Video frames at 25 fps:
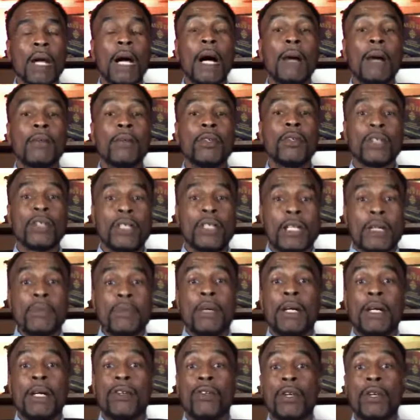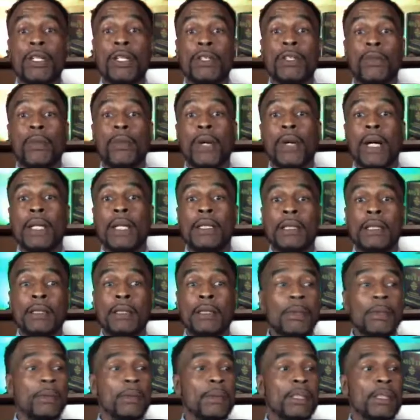I'm going to keep my credit the way I need
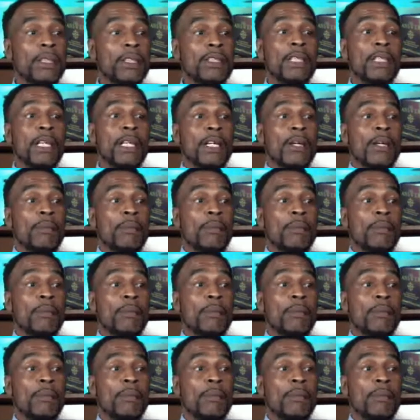to be, because